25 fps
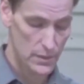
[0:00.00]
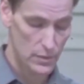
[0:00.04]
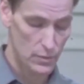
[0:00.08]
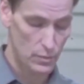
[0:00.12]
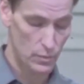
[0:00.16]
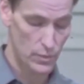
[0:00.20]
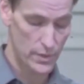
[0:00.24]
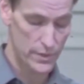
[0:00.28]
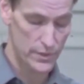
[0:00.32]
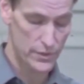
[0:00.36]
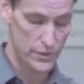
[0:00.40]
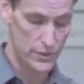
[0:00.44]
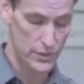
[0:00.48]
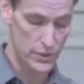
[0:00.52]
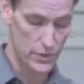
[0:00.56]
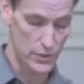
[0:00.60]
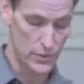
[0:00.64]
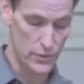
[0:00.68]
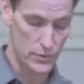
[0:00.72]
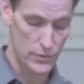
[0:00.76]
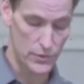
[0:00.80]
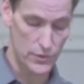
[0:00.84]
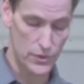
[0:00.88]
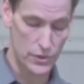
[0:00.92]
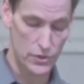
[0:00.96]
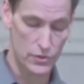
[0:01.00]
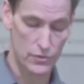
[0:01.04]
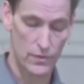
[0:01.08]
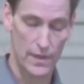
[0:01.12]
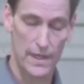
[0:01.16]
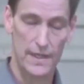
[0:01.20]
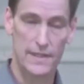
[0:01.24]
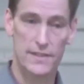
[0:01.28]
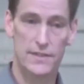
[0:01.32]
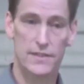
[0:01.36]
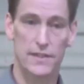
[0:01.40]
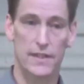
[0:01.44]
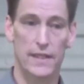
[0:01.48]
was used to
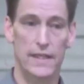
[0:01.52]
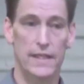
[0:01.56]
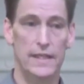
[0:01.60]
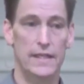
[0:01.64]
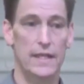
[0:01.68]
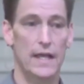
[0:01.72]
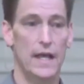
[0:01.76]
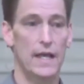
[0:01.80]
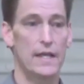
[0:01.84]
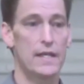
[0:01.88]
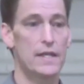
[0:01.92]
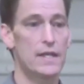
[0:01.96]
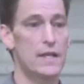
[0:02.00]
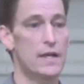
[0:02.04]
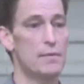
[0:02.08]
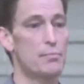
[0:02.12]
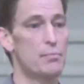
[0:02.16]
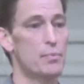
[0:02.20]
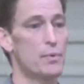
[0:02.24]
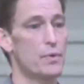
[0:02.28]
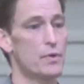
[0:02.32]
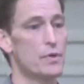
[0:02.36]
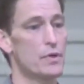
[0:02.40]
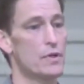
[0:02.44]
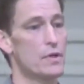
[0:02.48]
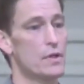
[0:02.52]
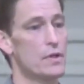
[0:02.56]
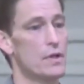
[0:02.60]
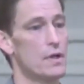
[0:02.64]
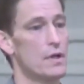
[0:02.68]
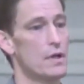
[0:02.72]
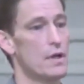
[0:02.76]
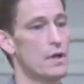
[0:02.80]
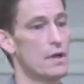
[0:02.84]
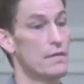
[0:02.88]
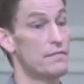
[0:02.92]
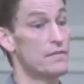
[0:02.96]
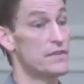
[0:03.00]
translate a number
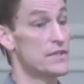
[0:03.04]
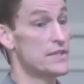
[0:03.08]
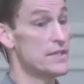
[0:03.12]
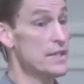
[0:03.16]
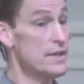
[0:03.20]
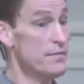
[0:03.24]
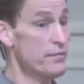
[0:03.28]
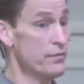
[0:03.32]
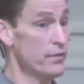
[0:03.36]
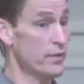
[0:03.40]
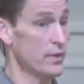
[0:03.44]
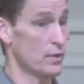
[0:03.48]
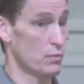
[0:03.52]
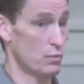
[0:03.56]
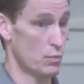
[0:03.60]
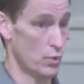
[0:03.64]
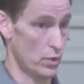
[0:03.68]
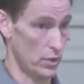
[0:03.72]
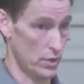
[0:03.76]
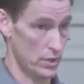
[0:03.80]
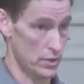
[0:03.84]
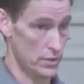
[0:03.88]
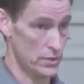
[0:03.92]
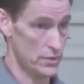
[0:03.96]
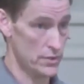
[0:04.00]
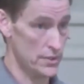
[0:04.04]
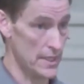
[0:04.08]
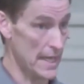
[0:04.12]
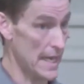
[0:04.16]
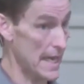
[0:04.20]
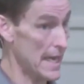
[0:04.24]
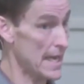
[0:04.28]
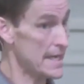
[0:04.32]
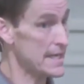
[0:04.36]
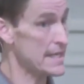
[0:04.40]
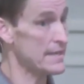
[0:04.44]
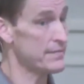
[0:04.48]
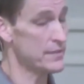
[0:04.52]
of different words
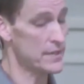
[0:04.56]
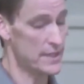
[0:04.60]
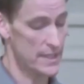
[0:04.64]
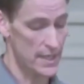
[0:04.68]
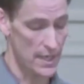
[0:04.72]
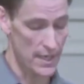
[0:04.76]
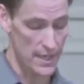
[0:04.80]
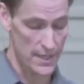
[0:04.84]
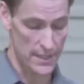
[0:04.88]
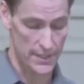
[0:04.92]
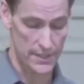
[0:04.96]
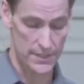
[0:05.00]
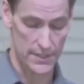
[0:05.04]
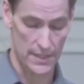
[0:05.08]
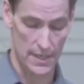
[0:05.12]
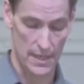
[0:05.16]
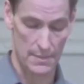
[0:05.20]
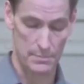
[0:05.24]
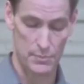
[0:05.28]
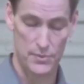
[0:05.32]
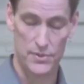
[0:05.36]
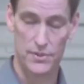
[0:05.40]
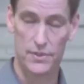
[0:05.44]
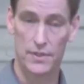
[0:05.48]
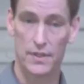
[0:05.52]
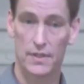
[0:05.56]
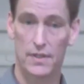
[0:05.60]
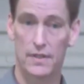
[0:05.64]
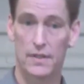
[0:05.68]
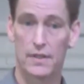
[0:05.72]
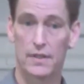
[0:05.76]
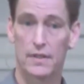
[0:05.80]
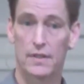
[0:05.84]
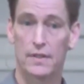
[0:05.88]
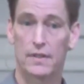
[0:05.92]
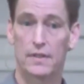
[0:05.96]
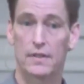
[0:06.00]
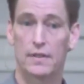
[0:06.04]
and even concepts
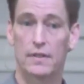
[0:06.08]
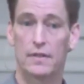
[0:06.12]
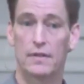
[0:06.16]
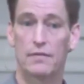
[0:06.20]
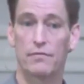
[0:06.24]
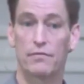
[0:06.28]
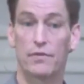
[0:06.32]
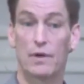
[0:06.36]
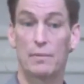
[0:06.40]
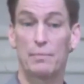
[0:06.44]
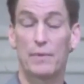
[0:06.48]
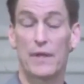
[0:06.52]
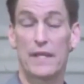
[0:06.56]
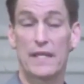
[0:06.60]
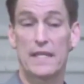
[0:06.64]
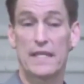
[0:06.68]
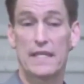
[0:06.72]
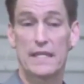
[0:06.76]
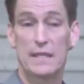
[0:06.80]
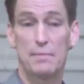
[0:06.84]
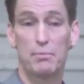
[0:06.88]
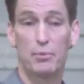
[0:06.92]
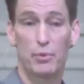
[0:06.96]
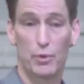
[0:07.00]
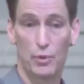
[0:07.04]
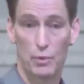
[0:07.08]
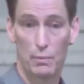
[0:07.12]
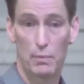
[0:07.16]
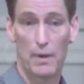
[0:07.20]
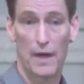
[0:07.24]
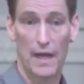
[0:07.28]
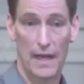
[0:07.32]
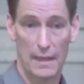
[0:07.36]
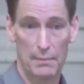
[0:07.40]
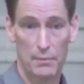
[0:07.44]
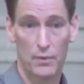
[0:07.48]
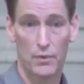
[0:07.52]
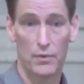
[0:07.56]
from the Hebrew
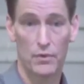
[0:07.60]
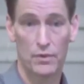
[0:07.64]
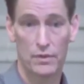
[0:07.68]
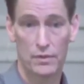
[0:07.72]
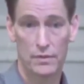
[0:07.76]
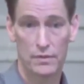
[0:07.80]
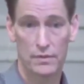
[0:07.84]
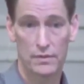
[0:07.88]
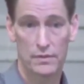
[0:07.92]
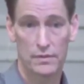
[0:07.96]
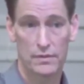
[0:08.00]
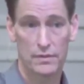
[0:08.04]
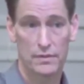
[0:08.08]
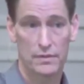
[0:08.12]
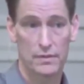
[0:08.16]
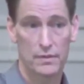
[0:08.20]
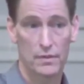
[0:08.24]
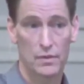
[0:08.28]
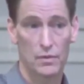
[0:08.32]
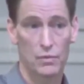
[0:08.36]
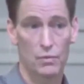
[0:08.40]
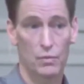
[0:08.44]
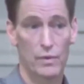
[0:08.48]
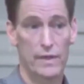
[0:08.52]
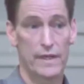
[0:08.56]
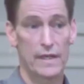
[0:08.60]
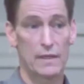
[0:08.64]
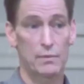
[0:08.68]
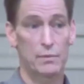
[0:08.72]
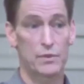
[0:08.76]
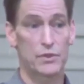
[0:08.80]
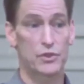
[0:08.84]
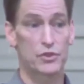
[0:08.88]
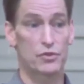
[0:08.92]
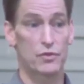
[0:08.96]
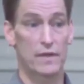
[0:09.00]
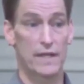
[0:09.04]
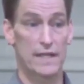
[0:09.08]
Bible when it
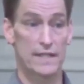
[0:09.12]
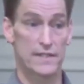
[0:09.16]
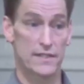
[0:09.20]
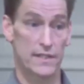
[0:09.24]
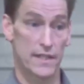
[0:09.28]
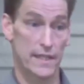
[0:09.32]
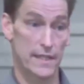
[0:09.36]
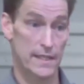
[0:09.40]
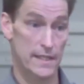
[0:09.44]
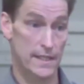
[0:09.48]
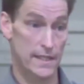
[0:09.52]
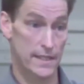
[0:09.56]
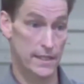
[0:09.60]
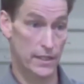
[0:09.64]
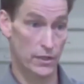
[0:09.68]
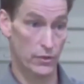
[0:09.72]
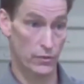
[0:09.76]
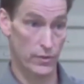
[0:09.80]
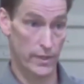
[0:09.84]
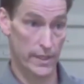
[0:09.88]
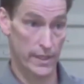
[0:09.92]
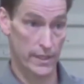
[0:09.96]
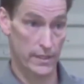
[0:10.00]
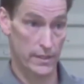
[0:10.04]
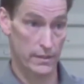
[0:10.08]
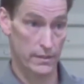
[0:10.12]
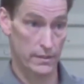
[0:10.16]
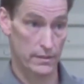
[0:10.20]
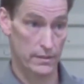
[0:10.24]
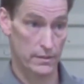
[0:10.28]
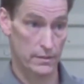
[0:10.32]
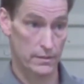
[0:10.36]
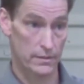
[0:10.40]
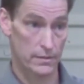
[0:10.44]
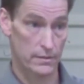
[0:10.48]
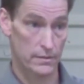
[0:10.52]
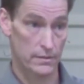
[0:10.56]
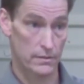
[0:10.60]
was translated into Greek.
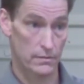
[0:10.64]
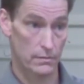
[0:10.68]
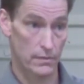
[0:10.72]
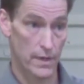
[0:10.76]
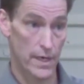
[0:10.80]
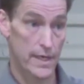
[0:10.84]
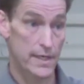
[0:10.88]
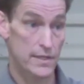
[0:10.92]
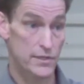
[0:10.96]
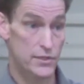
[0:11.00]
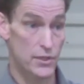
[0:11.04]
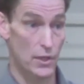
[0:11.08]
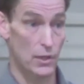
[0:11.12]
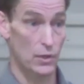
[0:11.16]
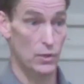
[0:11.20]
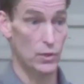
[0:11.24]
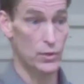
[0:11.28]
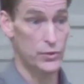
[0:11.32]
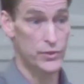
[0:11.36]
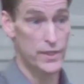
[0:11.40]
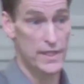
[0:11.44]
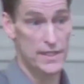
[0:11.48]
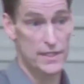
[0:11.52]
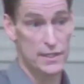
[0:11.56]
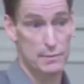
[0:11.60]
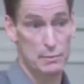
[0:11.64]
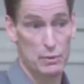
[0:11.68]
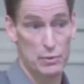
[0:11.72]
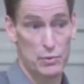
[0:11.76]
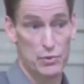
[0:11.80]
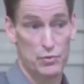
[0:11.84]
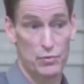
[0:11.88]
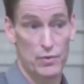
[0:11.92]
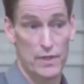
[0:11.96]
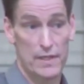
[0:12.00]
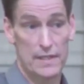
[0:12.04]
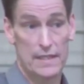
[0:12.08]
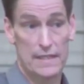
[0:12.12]
Right? So our Old Testament
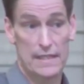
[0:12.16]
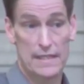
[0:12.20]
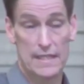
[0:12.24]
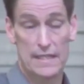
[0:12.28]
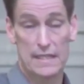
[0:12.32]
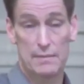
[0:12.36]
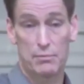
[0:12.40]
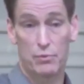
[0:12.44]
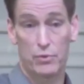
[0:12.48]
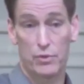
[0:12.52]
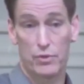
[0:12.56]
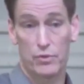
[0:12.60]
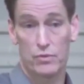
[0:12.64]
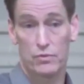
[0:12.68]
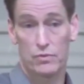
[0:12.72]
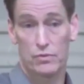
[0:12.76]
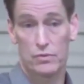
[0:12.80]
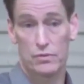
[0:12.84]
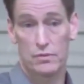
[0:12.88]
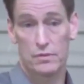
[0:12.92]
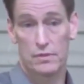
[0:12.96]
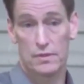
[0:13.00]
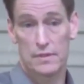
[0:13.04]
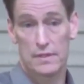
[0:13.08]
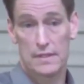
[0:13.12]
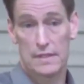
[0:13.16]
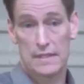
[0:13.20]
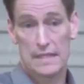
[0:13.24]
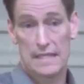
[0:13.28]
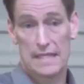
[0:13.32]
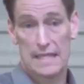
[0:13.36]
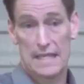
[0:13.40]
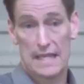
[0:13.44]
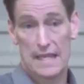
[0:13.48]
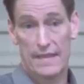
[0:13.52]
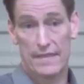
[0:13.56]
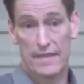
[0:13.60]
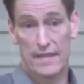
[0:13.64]
was written in Hebrew,
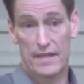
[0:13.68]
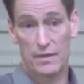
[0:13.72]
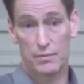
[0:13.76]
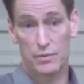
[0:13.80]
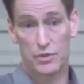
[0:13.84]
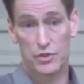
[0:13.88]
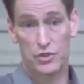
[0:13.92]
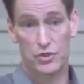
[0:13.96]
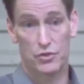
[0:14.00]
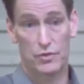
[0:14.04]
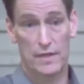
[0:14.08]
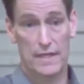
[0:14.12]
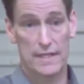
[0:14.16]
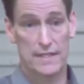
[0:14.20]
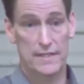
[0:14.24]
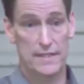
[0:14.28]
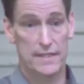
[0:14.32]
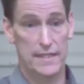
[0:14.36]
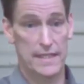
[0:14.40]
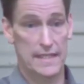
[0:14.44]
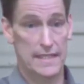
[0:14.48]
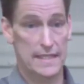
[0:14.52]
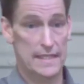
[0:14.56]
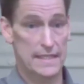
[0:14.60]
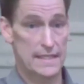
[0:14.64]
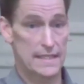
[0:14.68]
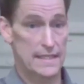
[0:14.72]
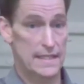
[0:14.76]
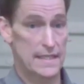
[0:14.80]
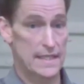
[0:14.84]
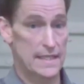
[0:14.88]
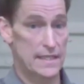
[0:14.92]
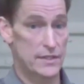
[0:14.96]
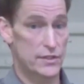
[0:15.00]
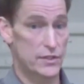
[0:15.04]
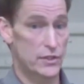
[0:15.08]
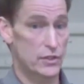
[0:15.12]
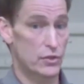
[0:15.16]
and then it was translated
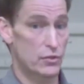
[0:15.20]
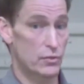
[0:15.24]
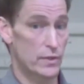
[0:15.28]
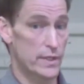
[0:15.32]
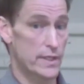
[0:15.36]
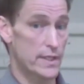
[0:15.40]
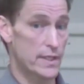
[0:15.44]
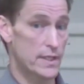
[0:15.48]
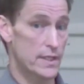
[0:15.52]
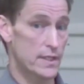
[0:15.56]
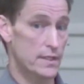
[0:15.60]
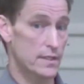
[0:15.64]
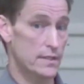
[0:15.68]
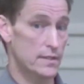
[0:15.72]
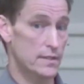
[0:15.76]
into Greek.